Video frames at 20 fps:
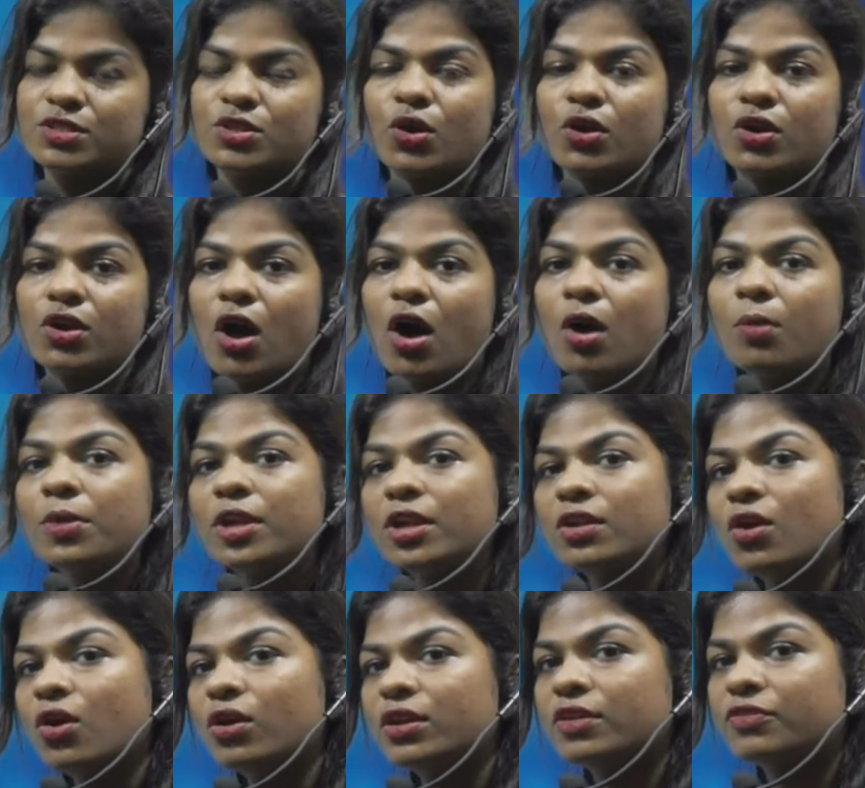So
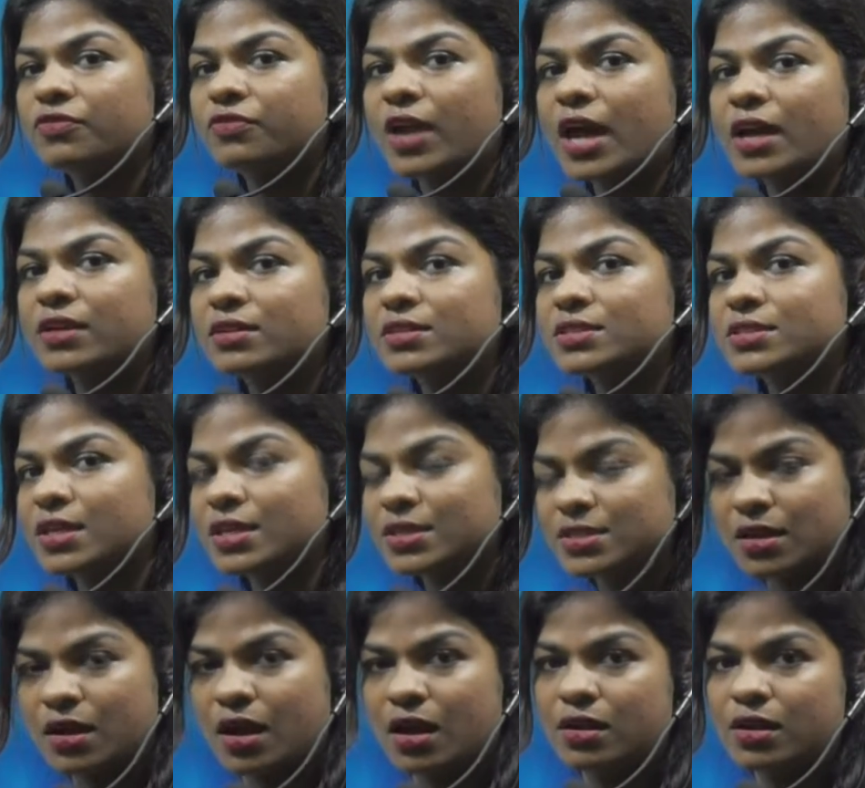glomerulonephritis
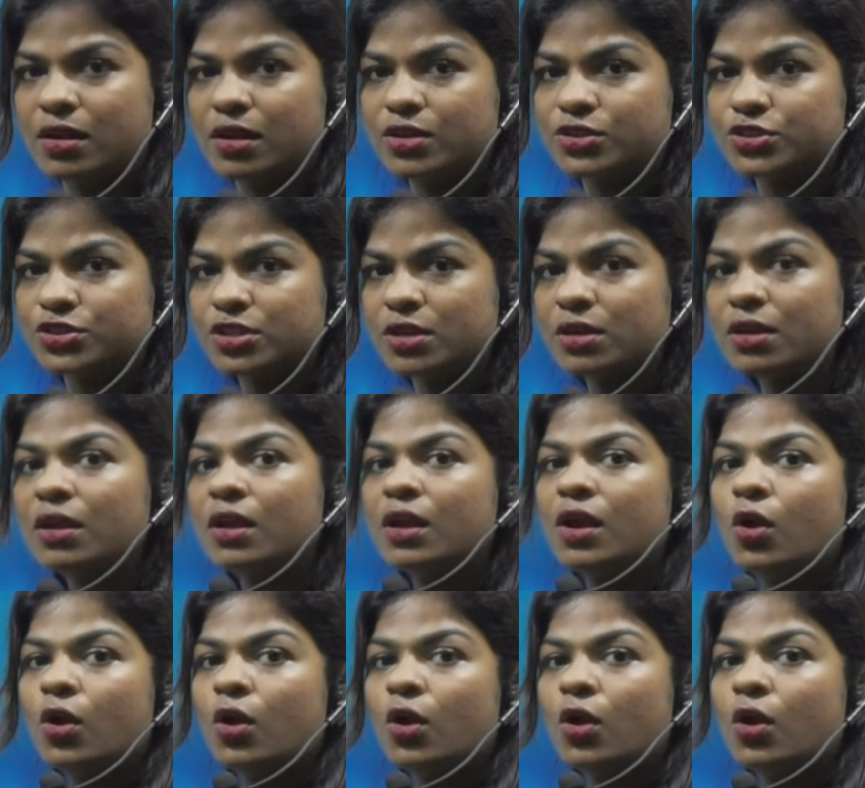is a condition